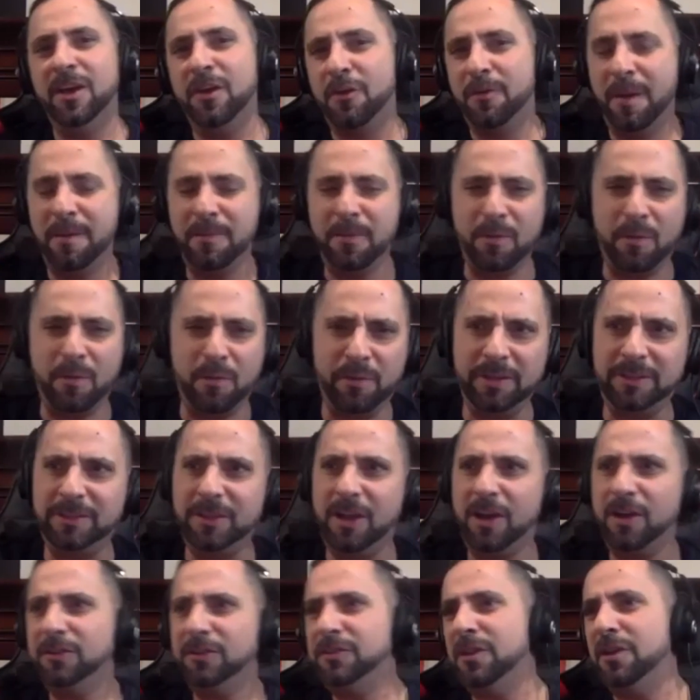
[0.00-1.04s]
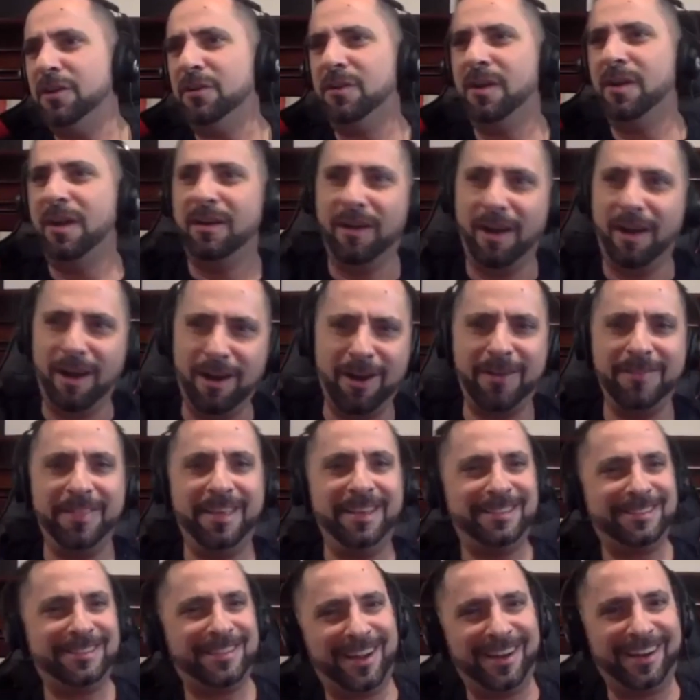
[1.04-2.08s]
Remember what we told you?" Oh, and they
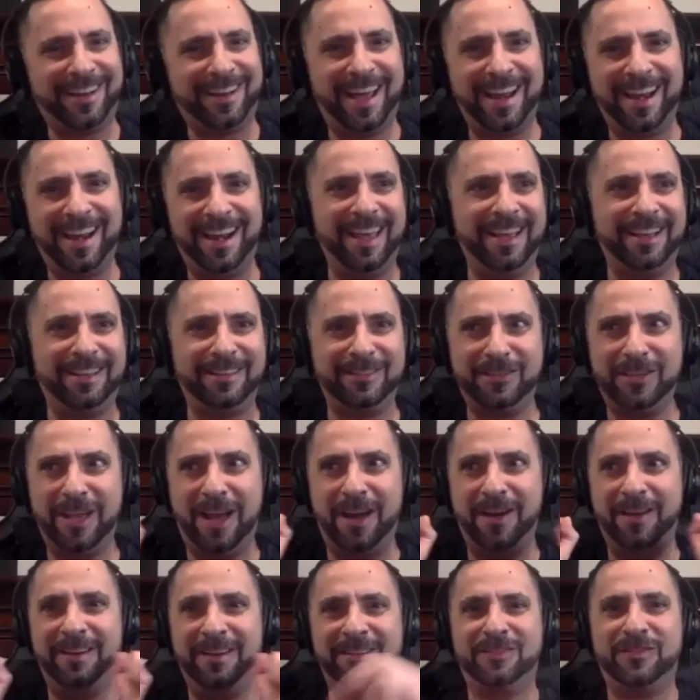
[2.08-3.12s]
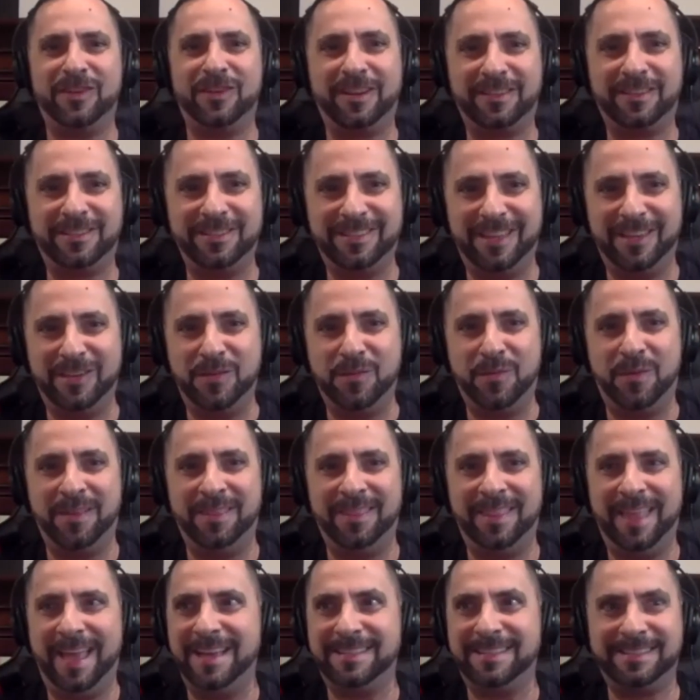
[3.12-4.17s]
start kind of like shouting instructions that you one
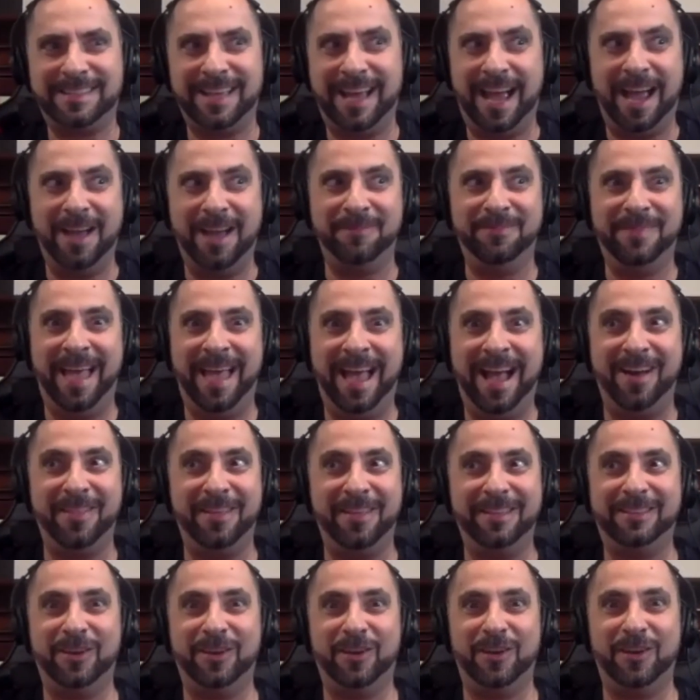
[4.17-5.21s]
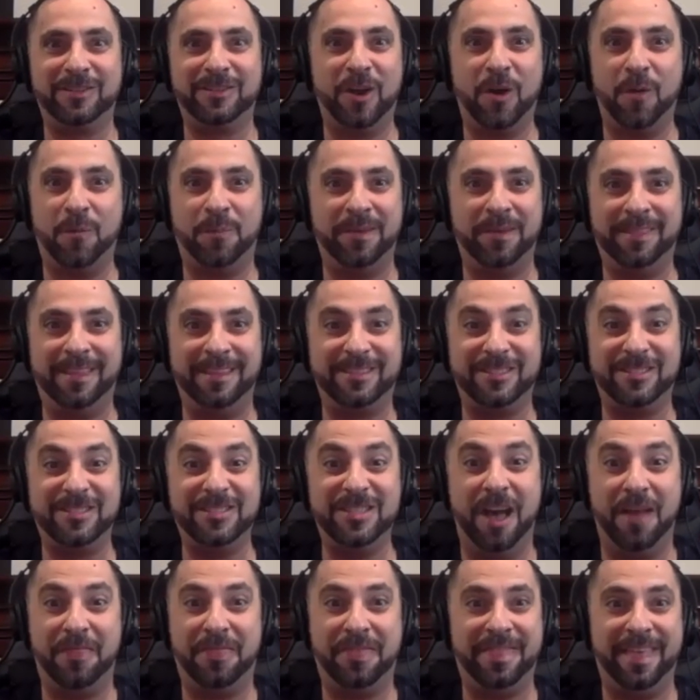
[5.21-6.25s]
last time. Now the door's open. There's
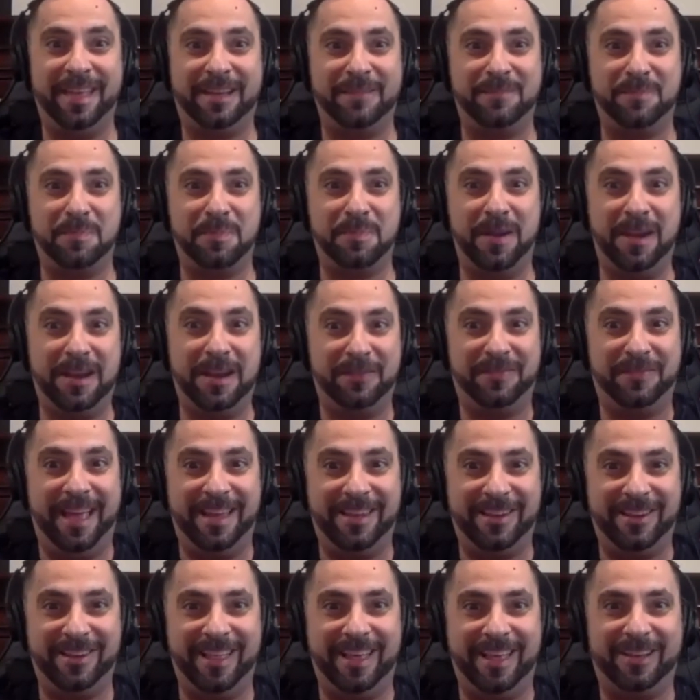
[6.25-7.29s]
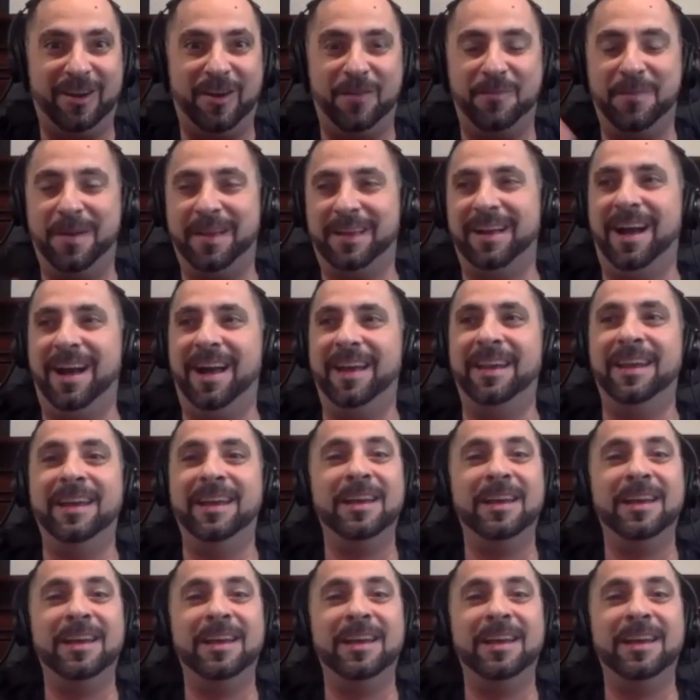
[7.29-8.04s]
nothing that can prepare you for that. You're like, "Oh my god!"